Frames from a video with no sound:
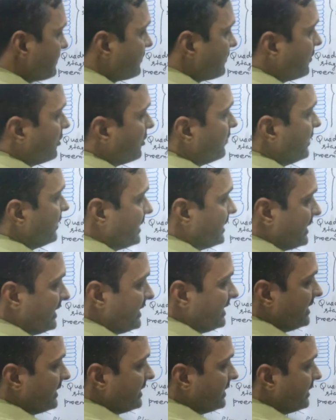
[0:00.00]
form
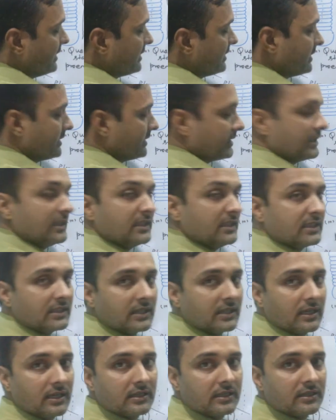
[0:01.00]
16
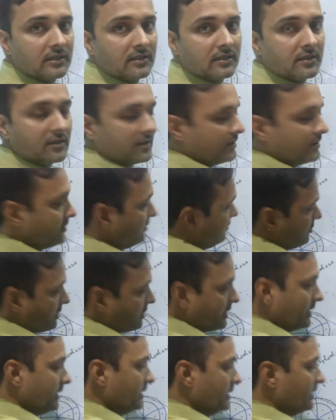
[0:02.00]
cell.
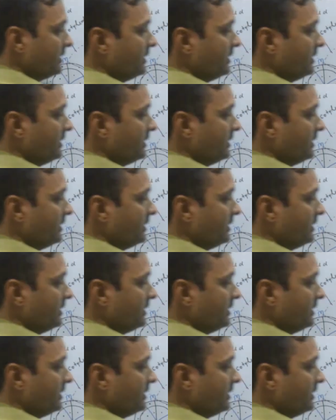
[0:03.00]
Okay.